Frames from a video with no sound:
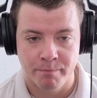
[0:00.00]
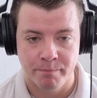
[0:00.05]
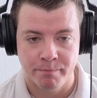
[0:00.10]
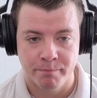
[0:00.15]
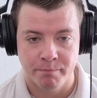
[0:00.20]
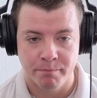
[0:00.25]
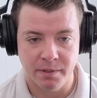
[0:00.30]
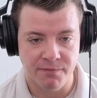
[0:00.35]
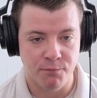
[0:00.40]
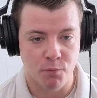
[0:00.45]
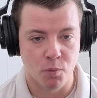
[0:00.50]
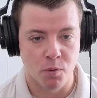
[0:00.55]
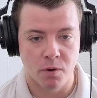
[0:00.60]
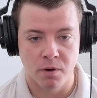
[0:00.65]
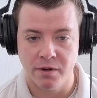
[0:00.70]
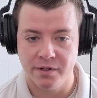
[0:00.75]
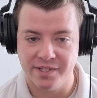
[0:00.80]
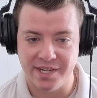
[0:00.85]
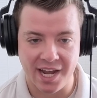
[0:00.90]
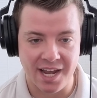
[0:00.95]

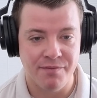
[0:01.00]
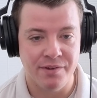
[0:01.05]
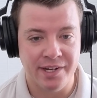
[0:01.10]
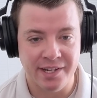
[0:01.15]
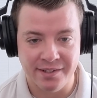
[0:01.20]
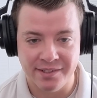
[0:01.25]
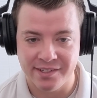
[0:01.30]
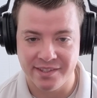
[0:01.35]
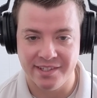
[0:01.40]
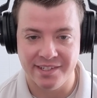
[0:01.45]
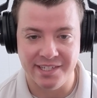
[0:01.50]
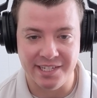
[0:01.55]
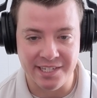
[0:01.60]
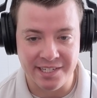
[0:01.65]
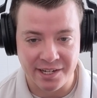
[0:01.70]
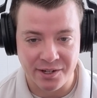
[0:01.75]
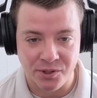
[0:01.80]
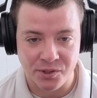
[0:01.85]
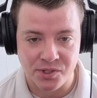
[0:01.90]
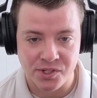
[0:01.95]
Before diving into the
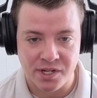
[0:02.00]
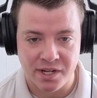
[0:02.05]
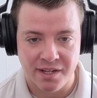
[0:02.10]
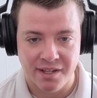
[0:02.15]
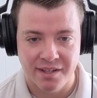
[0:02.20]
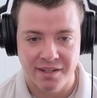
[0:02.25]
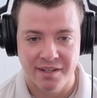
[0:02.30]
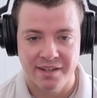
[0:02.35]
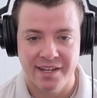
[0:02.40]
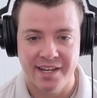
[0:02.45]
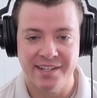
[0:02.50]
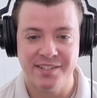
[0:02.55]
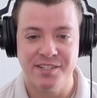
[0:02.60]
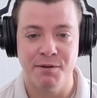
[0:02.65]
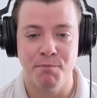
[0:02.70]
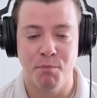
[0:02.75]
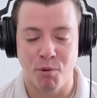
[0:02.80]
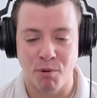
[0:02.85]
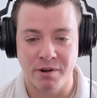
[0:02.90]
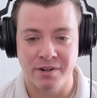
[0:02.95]
details, it's
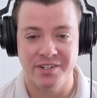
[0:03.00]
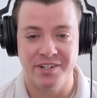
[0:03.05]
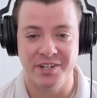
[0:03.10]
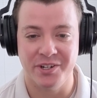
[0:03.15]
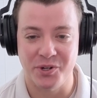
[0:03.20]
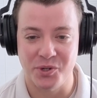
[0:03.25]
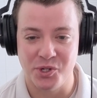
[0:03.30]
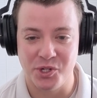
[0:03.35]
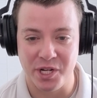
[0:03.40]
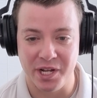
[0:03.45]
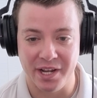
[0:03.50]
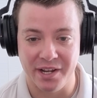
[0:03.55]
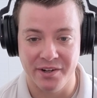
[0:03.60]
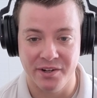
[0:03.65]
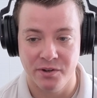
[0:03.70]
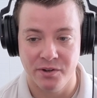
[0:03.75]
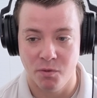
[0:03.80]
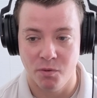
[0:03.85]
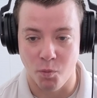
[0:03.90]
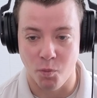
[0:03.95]
important to
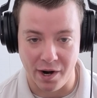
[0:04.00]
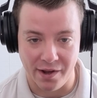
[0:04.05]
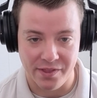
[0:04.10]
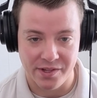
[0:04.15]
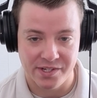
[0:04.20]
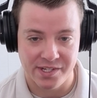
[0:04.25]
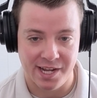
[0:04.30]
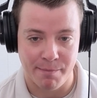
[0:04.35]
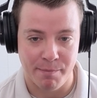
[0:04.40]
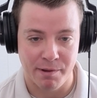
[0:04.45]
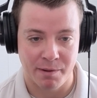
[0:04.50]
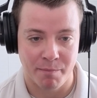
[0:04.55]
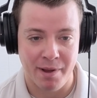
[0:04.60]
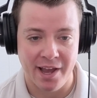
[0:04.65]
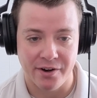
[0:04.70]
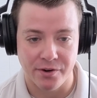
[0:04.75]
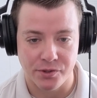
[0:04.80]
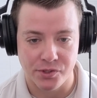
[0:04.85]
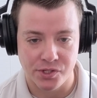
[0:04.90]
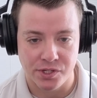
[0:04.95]
understand why this topic
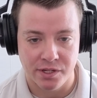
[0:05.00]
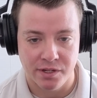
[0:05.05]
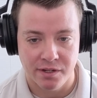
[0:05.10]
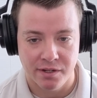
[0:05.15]
matters.